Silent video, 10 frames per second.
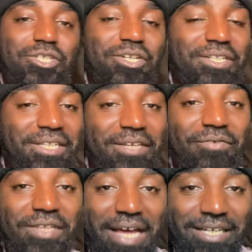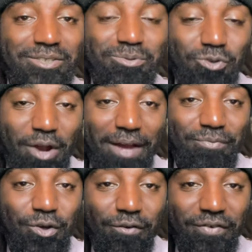sure to leave a like,
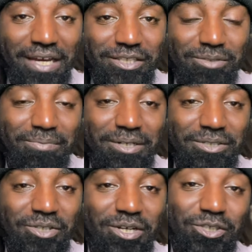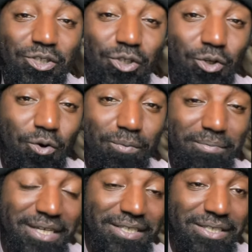subscribe, notification bells on so you
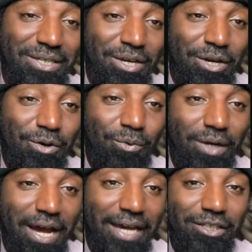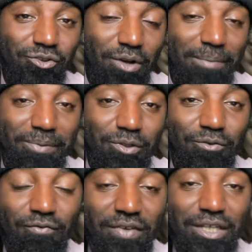don't miss when I drop a
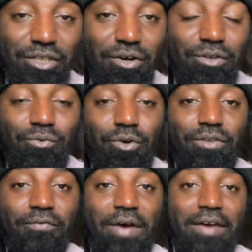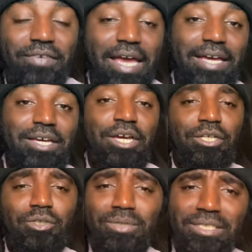new video on the road to 5K.
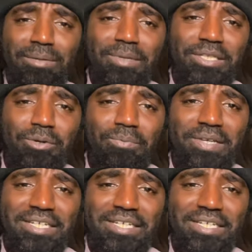Doing something a little